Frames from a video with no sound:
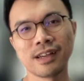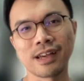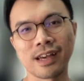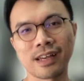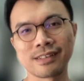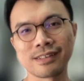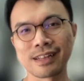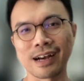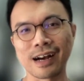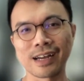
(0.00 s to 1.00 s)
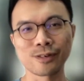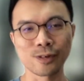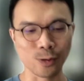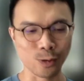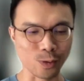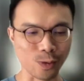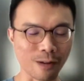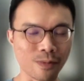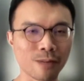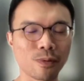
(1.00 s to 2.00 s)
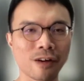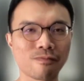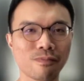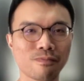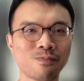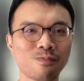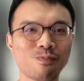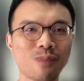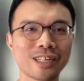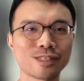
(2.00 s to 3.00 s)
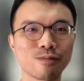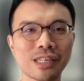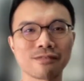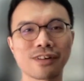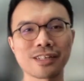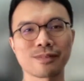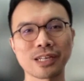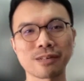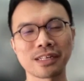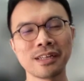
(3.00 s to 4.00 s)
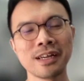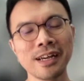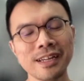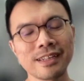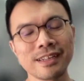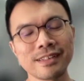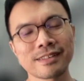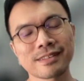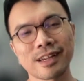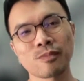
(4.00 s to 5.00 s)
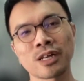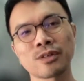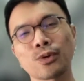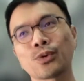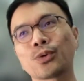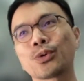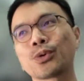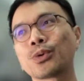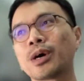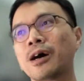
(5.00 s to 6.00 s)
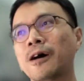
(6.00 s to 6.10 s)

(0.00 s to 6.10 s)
And I don't know how many people have managed to meet Razmik, but he's someone who